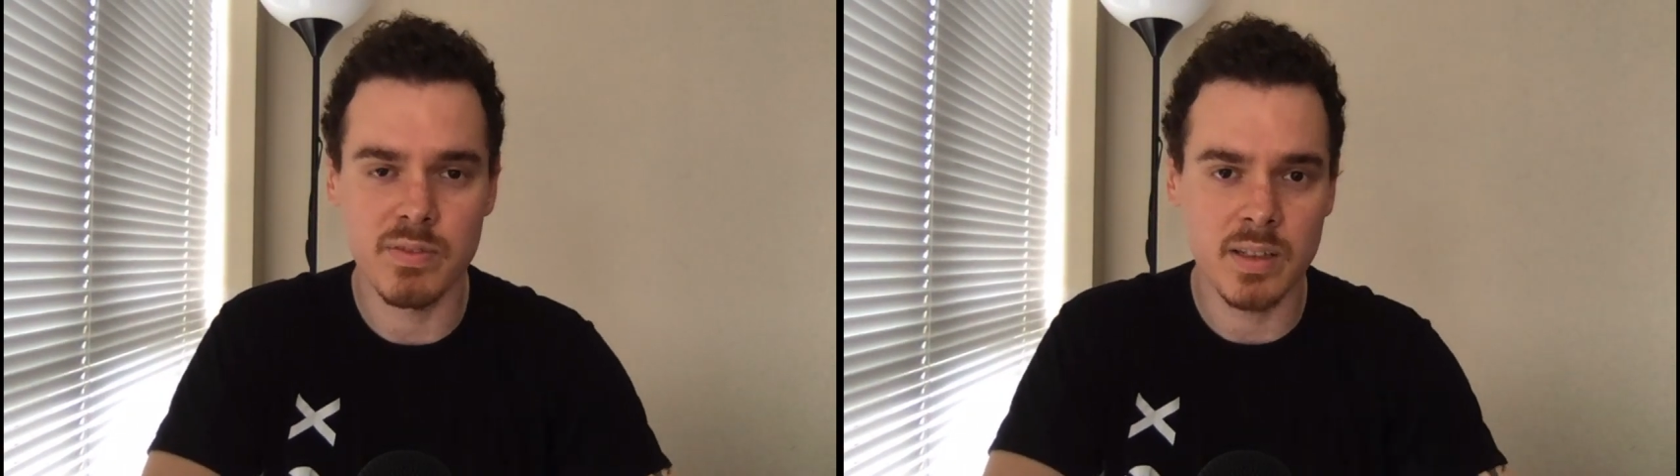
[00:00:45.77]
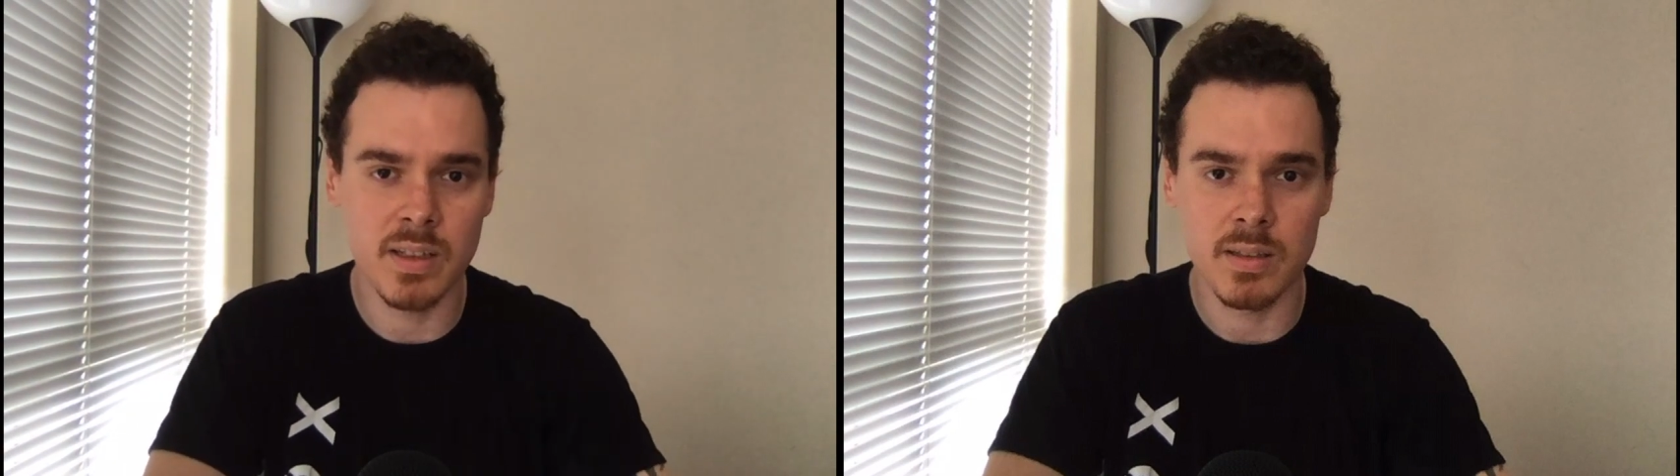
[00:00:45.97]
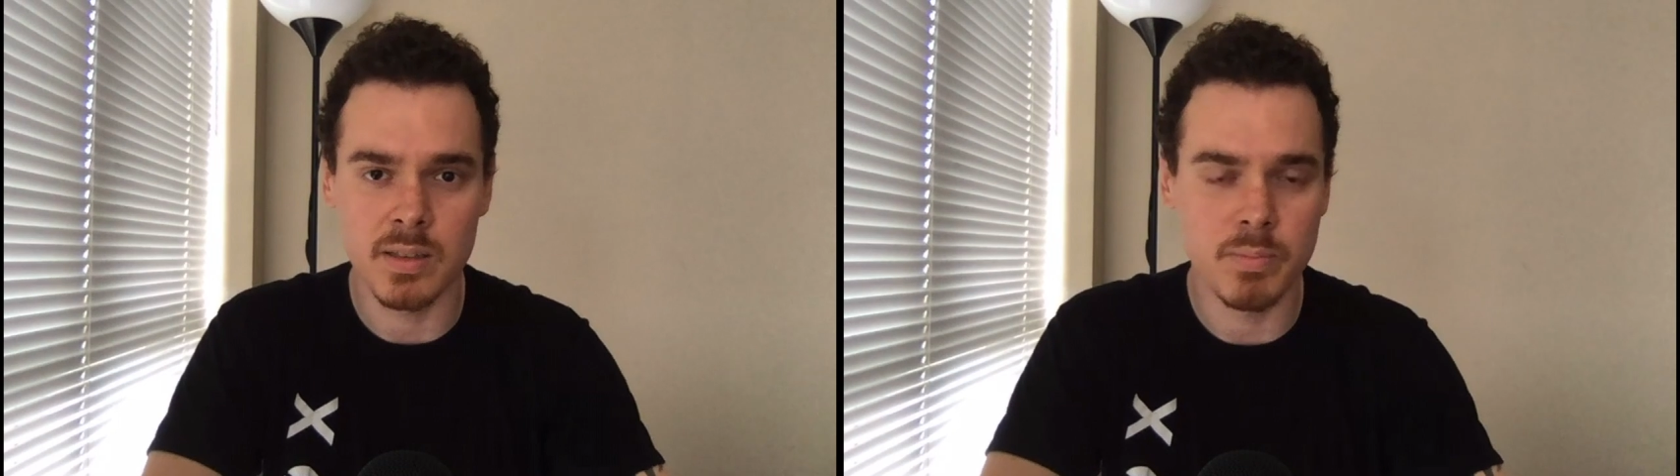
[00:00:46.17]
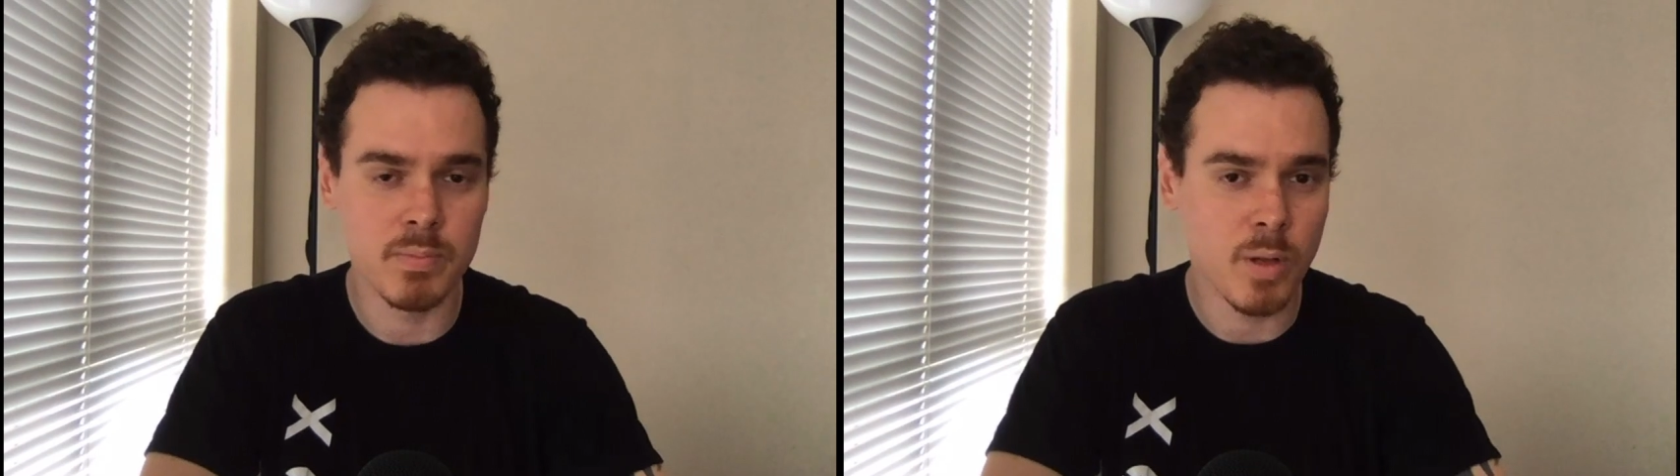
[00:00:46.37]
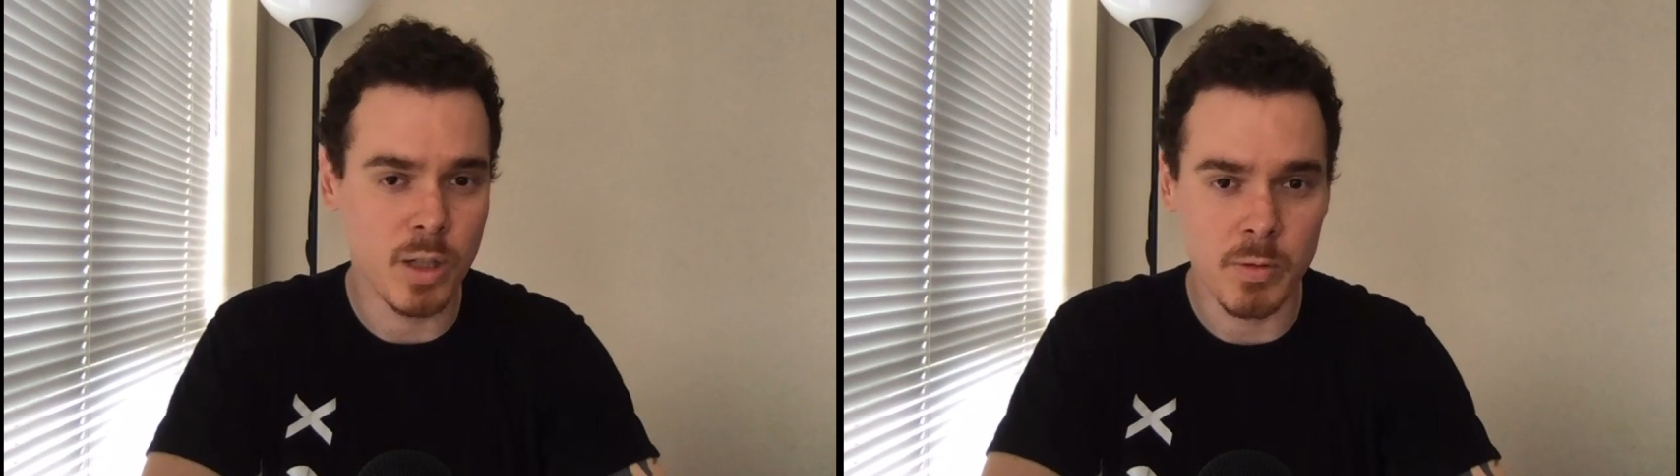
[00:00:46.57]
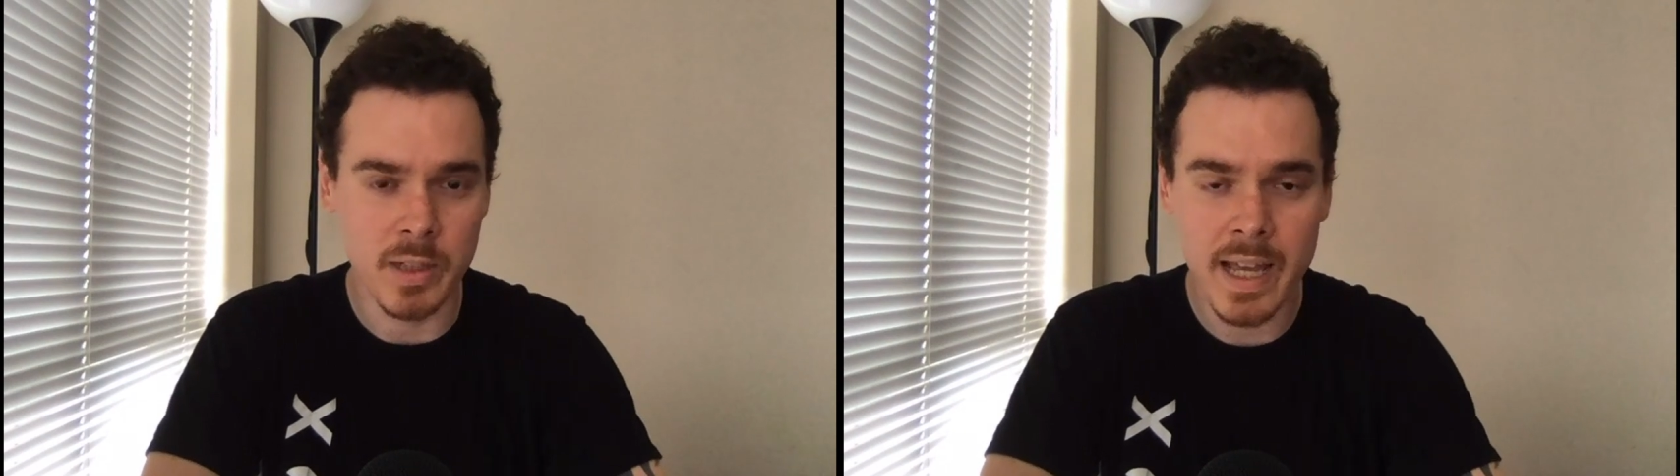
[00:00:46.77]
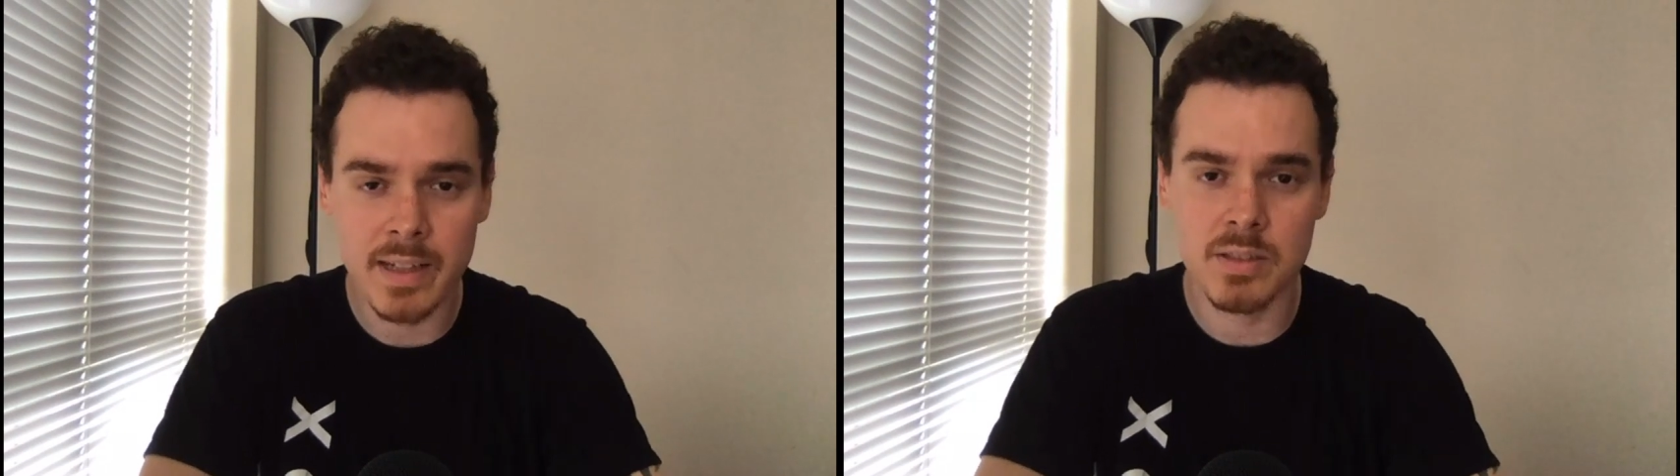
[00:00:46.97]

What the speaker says: the Bollywood actor